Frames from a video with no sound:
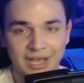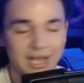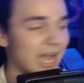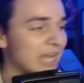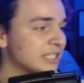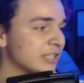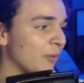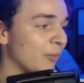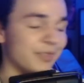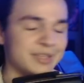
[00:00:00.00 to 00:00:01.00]
I saw
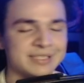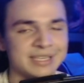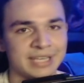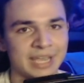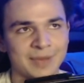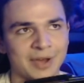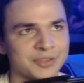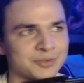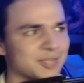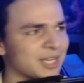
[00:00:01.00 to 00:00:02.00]
when this thing came out,
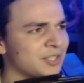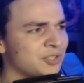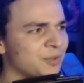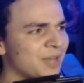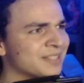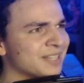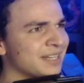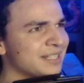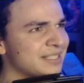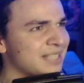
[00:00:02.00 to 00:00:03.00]
this was like in
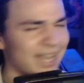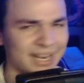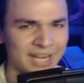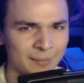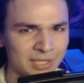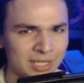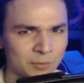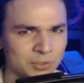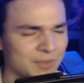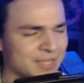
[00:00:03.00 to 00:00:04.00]
2010, I believe,
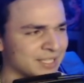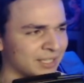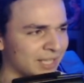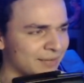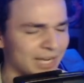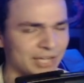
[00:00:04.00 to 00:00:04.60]
or 2011.